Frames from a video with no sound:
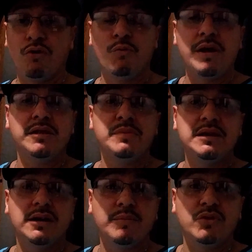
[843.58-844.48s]
raised me
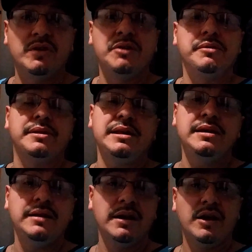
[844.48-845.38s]
up to intercede
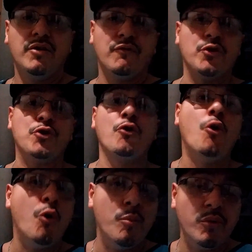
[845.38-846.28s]
for your
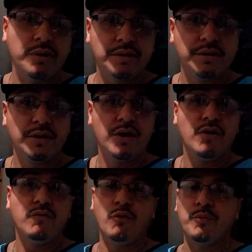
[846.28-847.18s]
homeboys,
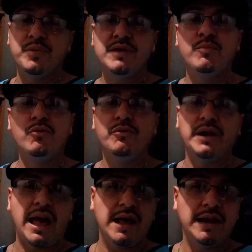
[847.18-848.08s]
for people in
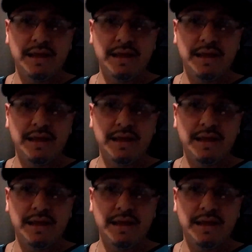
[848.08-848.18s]
LA.